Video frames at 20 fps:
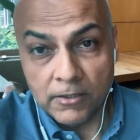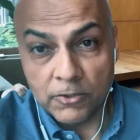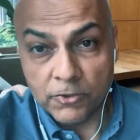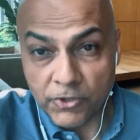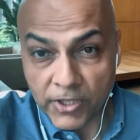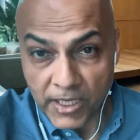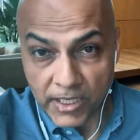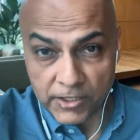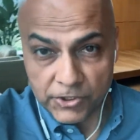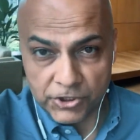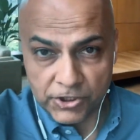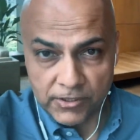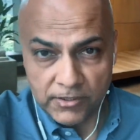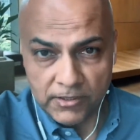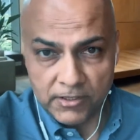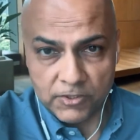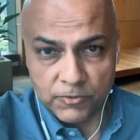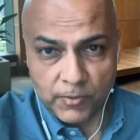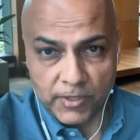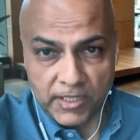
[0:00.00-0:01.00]

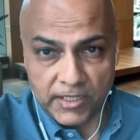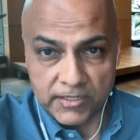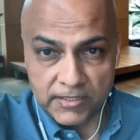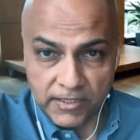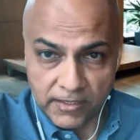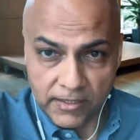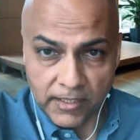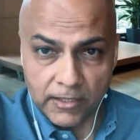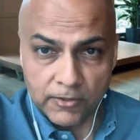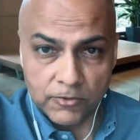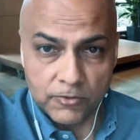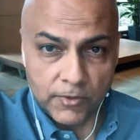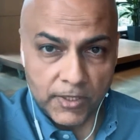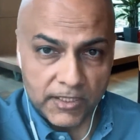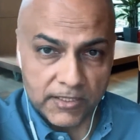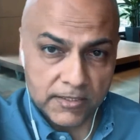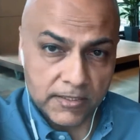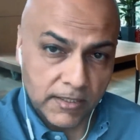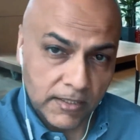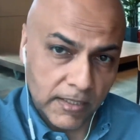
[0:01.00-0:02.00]
Creation is when I sit down to
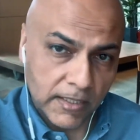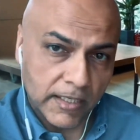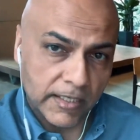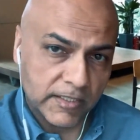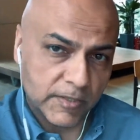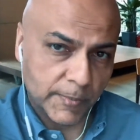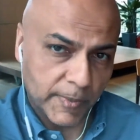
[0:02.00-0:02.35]
externalize